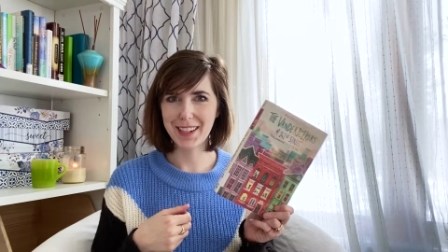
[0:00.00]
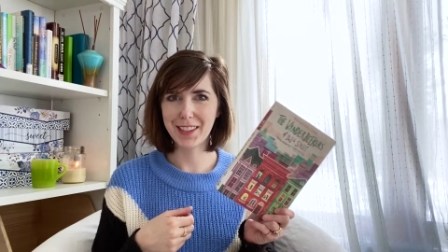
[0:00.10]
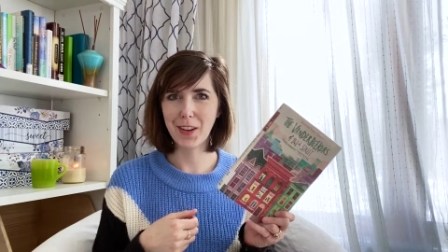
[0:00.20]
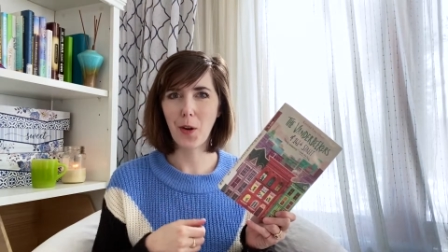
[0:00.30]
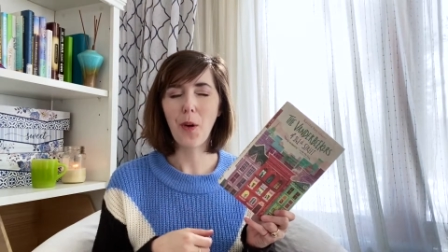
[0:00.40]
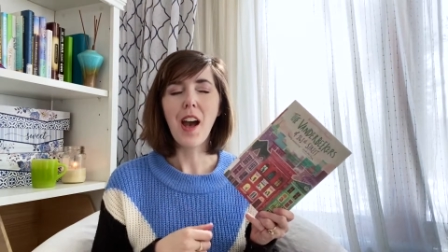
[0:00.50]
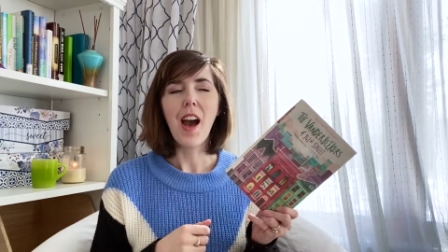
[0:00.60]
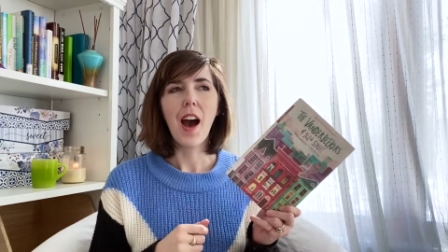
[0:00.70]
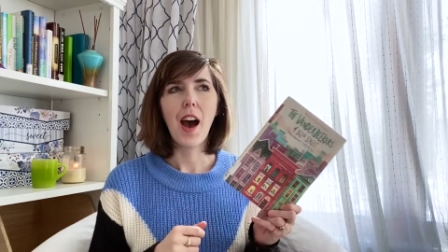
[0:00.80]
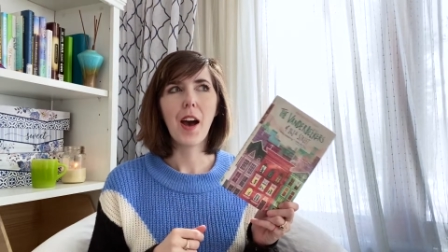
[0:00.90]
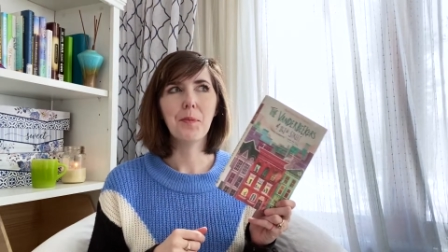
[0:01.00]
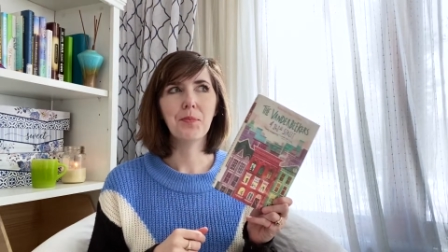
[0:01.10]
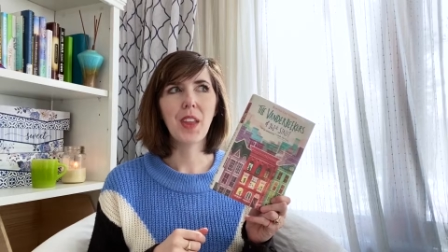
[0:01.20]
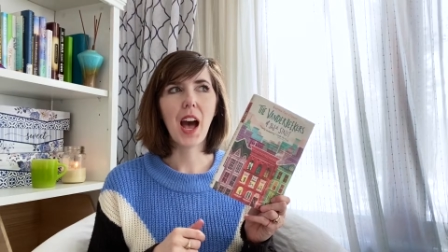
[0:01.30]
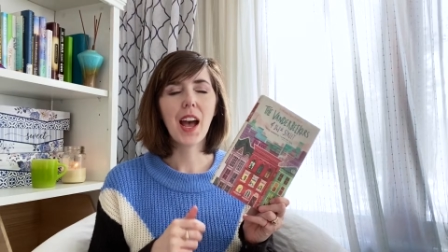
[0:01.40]
So
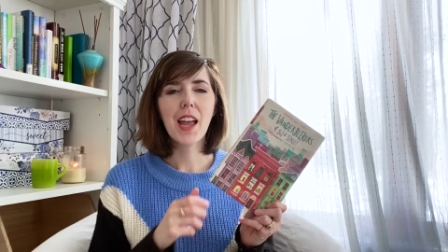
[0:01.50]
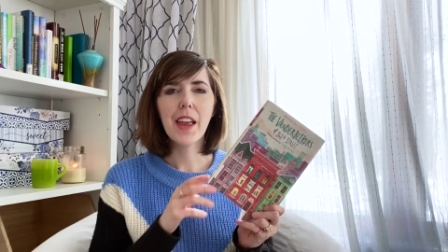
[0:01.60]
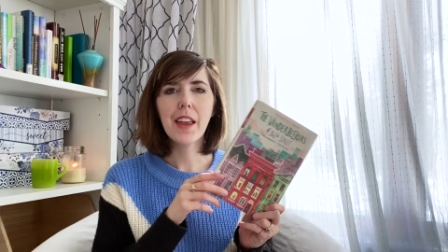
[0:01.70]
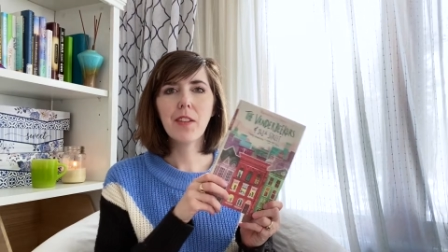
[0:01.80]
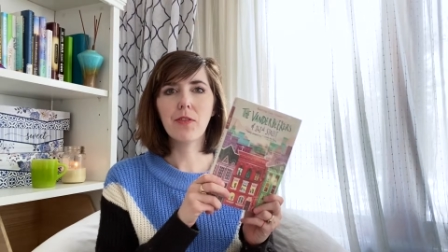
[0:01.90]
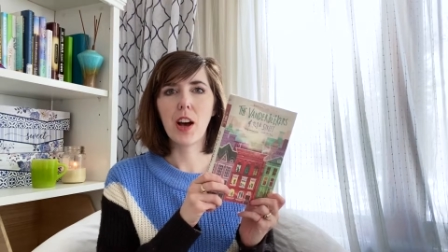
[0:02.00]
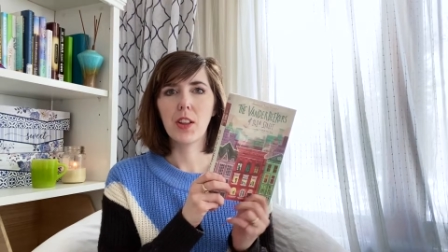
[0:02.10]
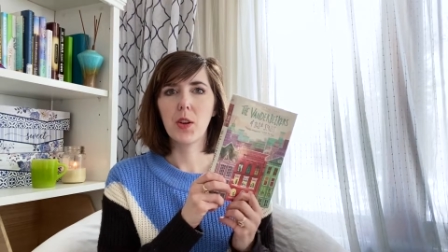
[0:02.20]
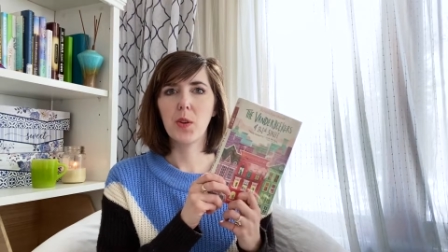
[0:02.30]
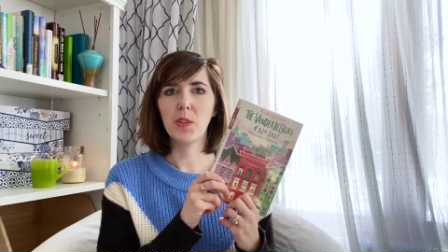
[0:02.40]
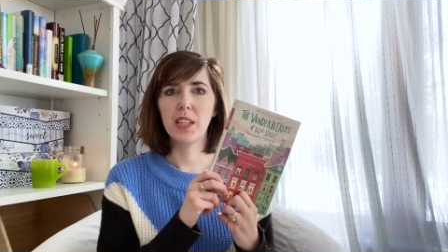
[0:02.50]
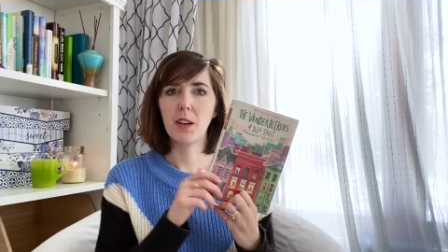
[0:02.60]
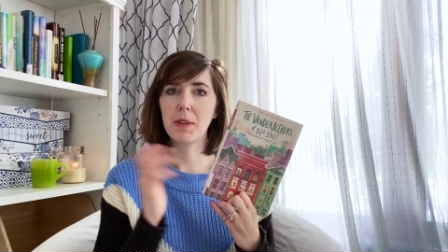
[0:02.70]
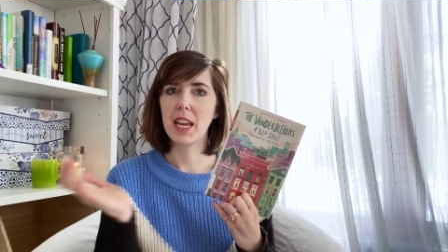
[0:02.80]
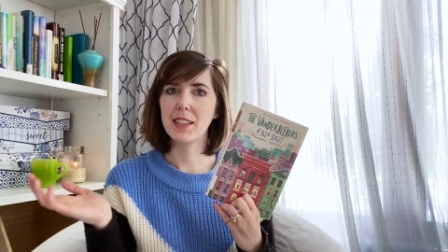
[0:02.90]
I follow
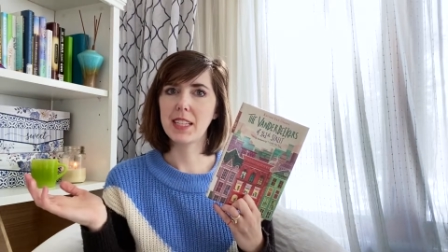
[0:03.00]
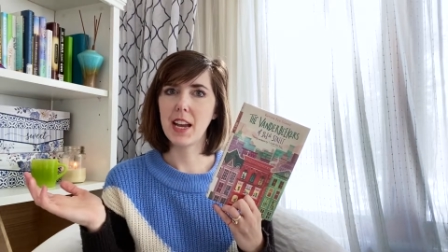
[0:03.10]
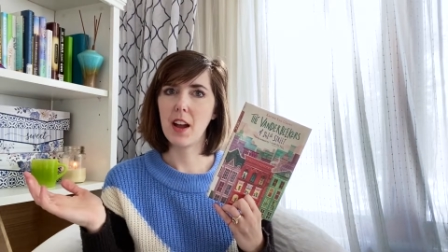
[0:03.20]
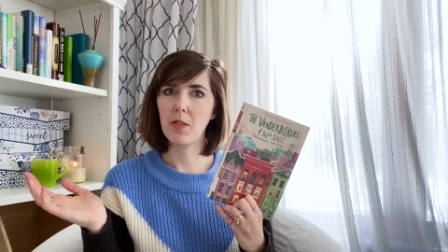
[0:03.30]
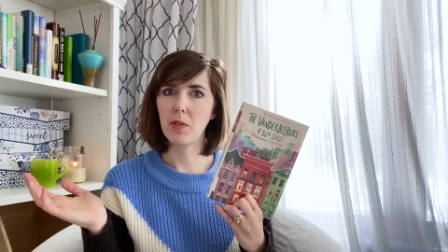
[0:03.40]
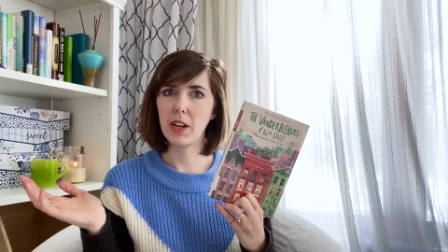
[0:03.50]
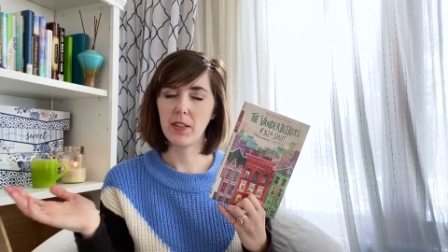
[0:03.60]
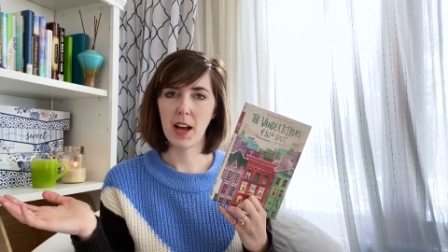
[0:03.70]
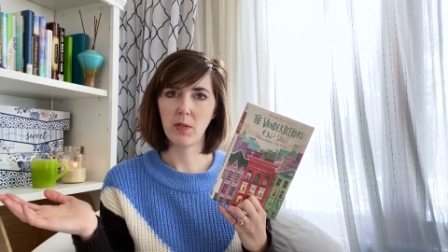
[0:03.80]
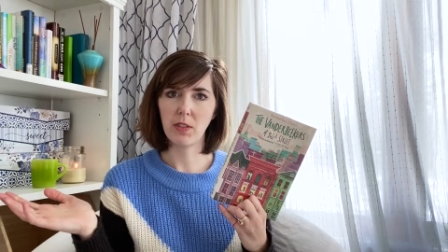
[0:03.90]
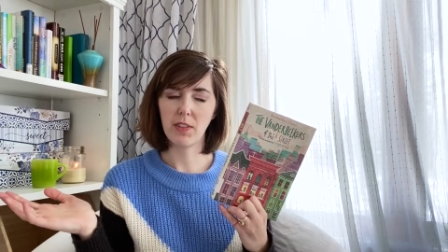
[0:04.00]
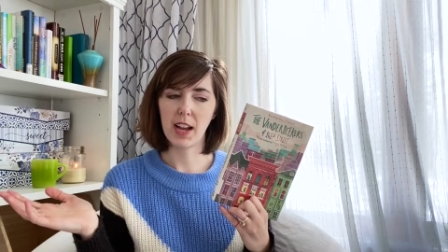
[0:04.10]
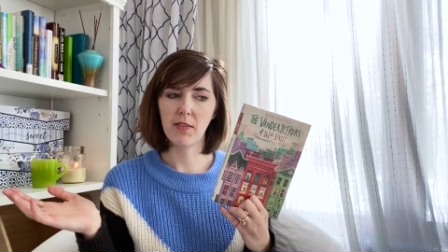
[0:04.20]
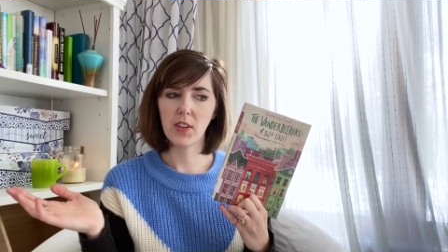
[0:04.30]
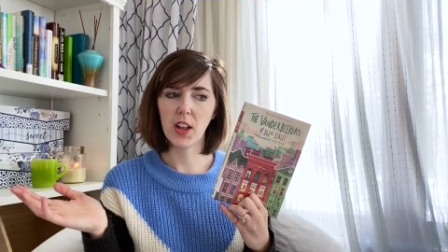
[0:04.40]
Sarah Mackenzie at Read Aloud
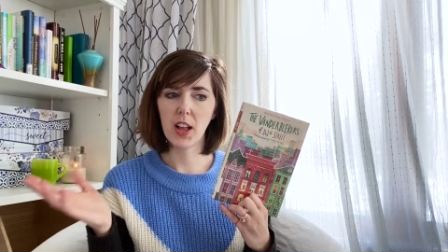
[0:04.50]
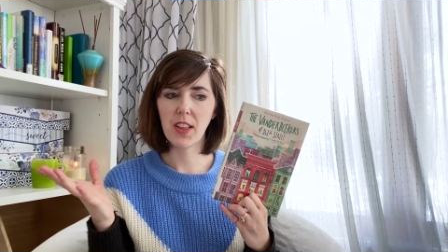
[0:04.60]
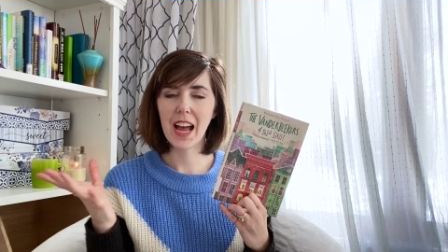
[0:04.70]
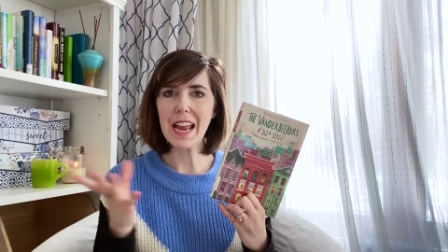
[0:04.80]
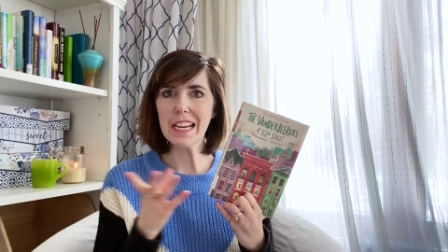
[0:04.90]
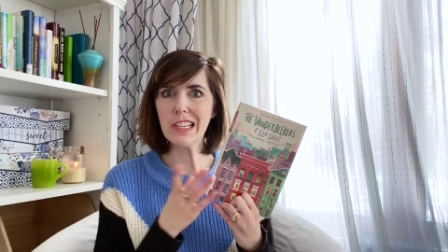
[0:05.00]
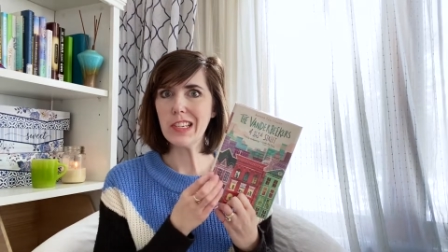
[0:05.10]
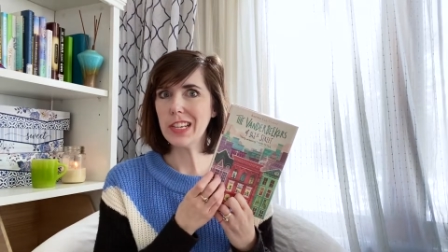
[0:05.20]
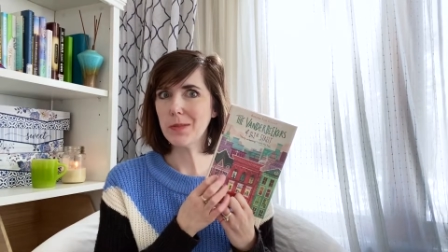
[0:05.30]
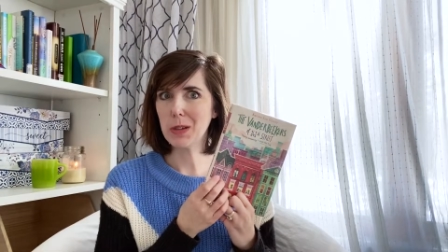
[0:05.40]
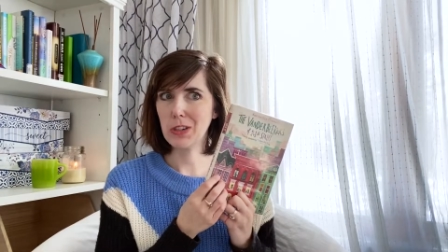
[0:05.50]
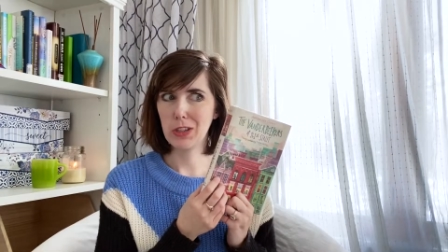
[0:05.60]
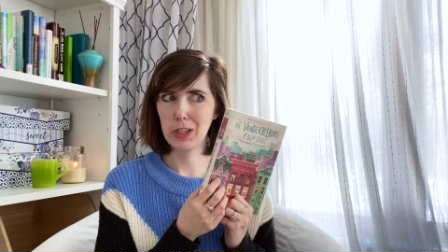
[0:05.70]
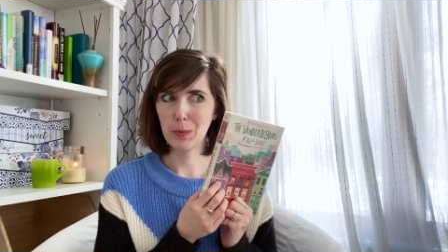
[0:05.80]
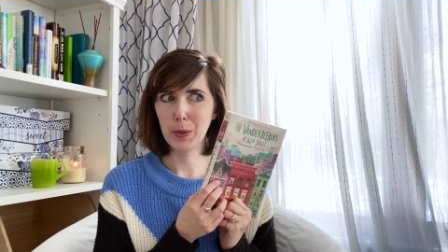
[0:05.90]
Revival a lot, and she had
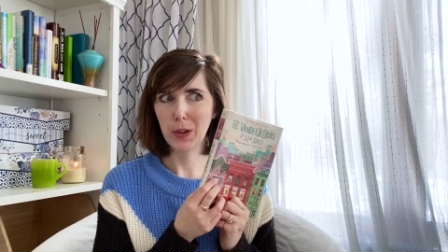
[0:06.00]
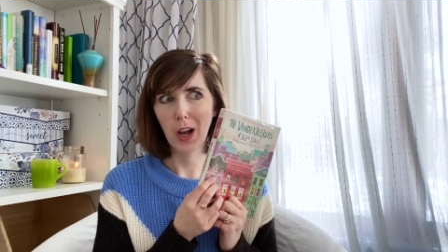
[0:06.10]
mentioned this book a